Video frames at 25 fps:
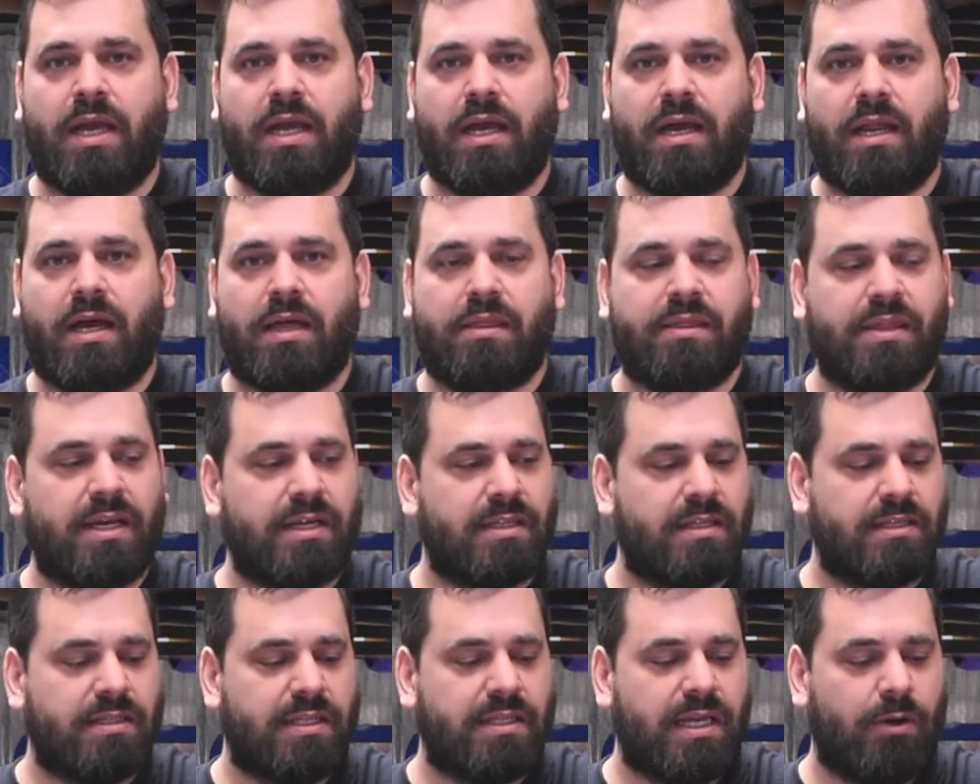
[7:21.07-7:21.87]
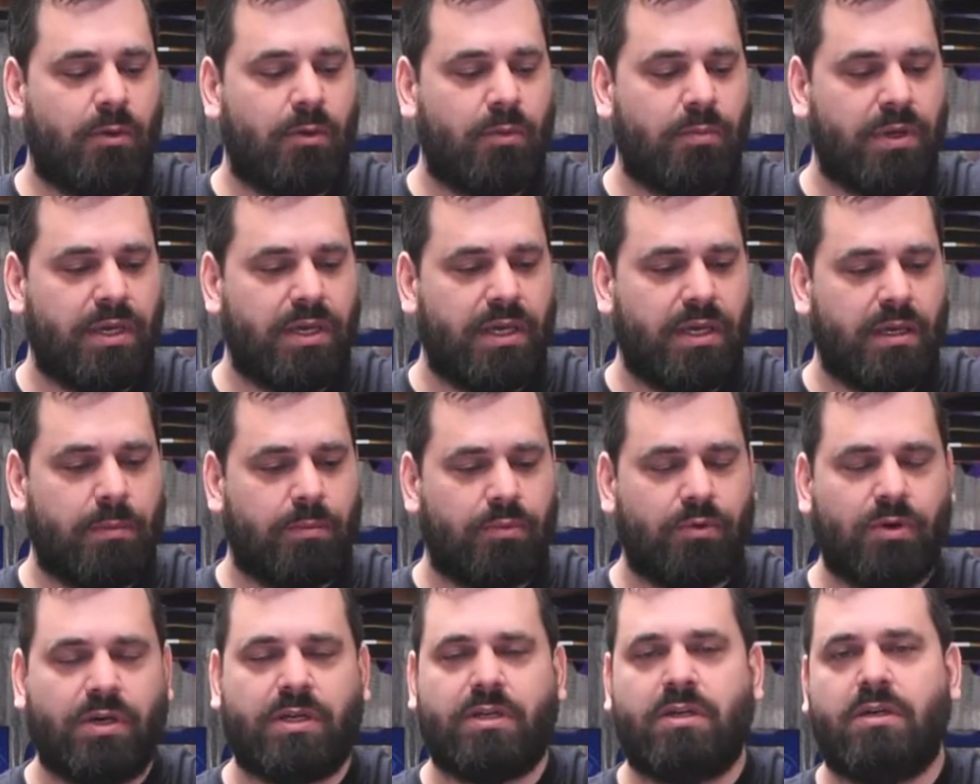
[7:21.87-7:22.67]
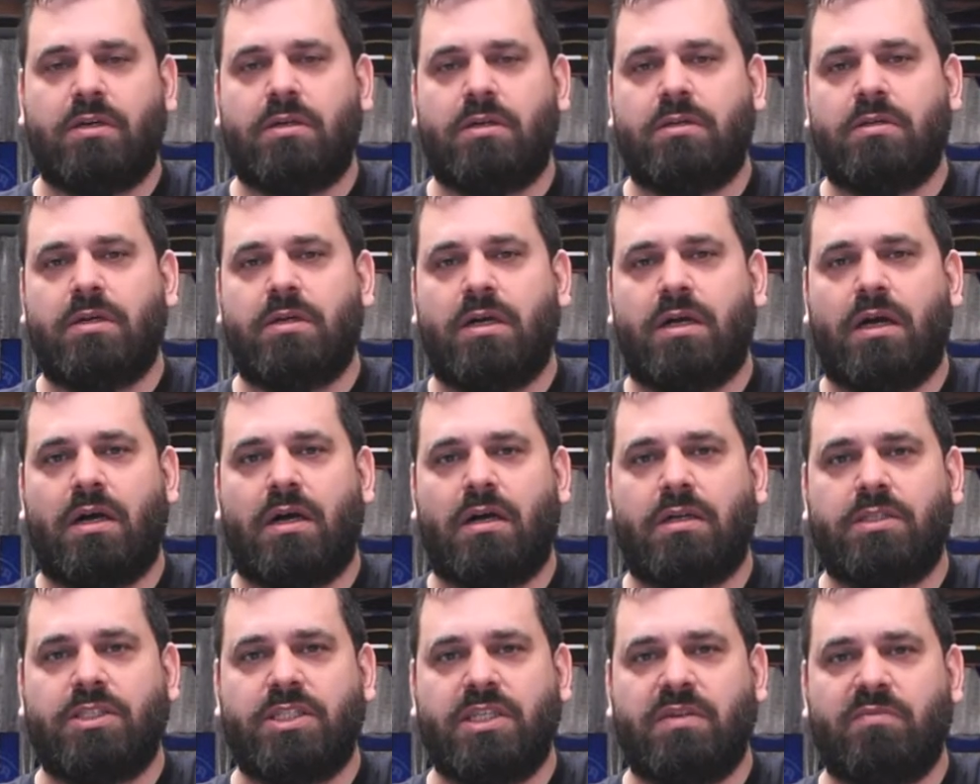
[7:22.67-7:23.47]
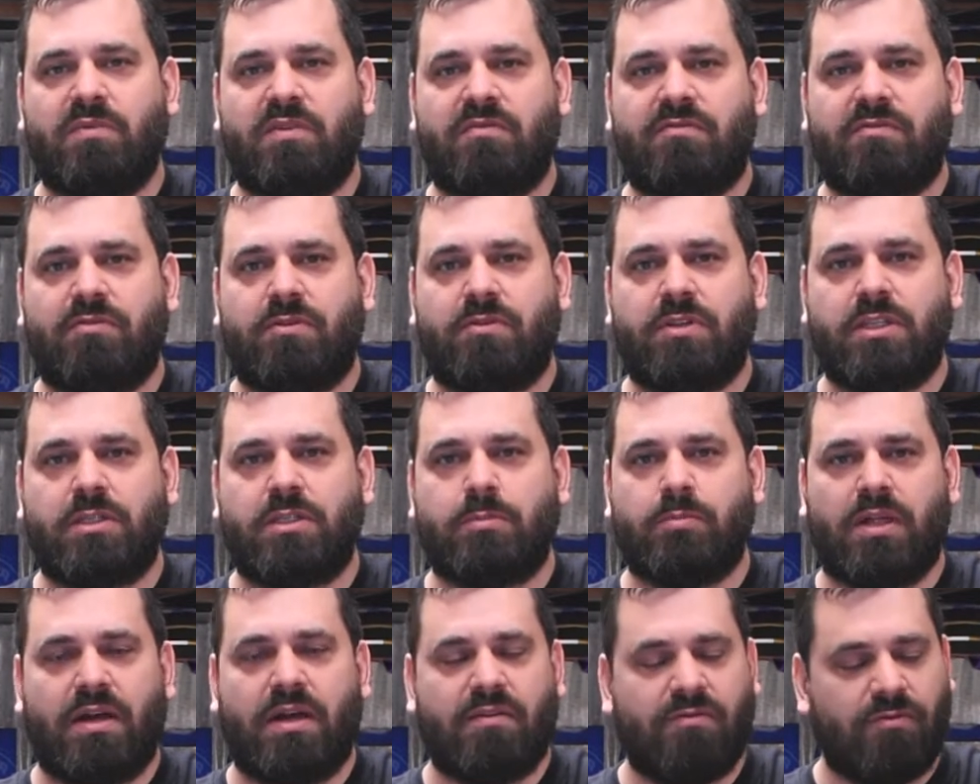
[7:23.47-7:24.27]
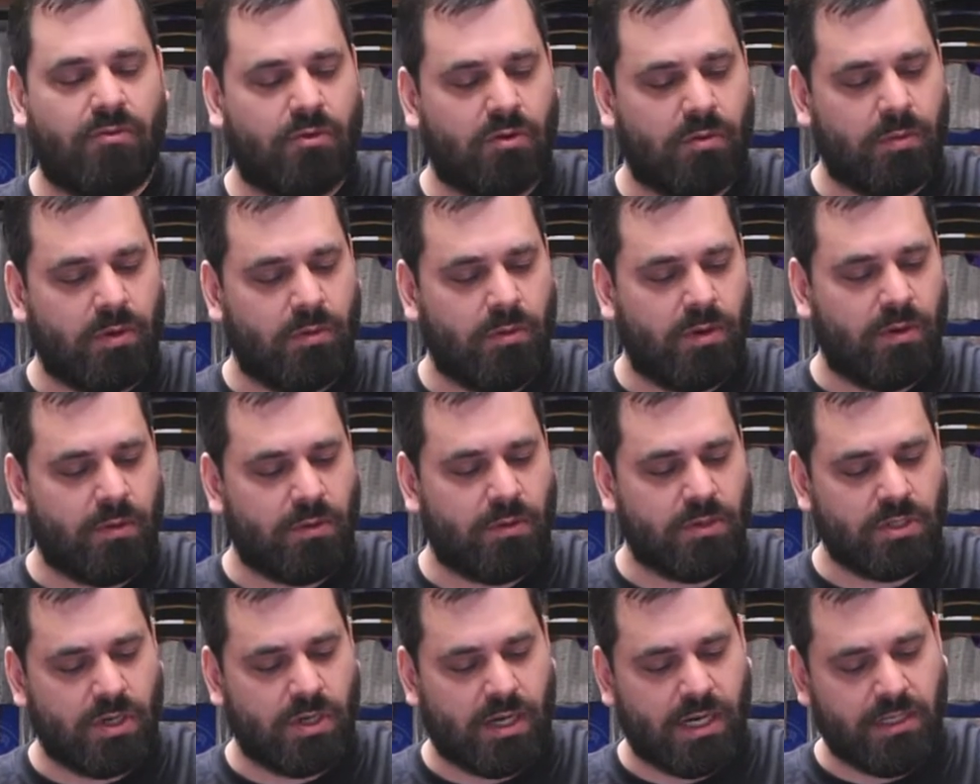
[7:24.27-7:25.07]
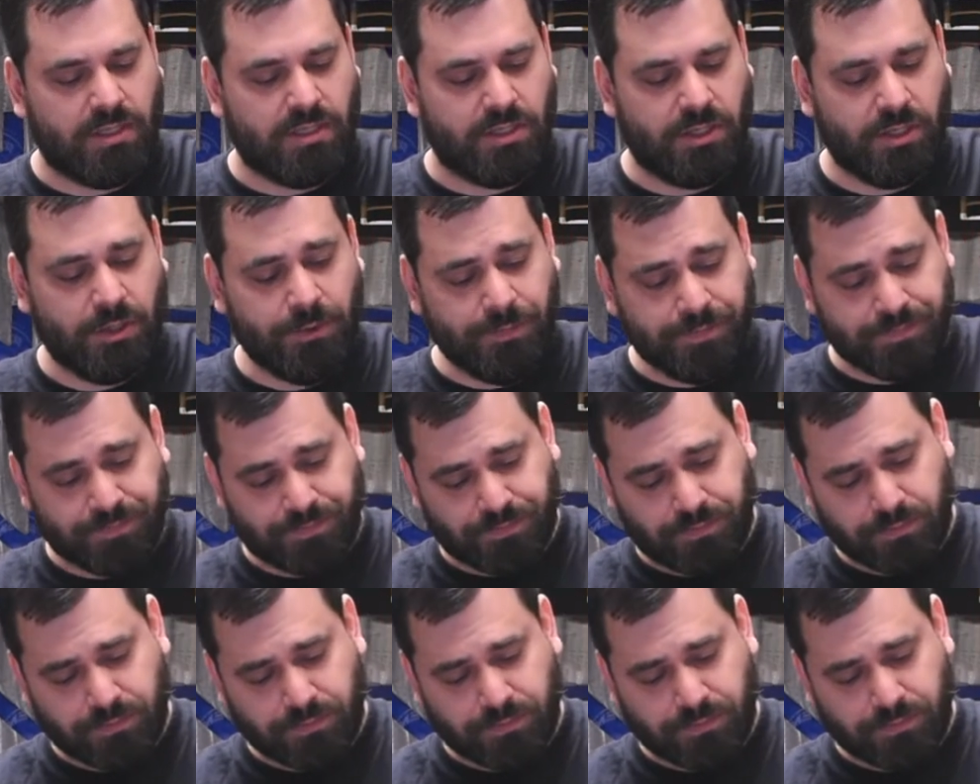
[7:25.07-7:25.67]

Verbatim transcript: And I think that that would be a pretty good uh, achievement for this platform and what we're trying to do.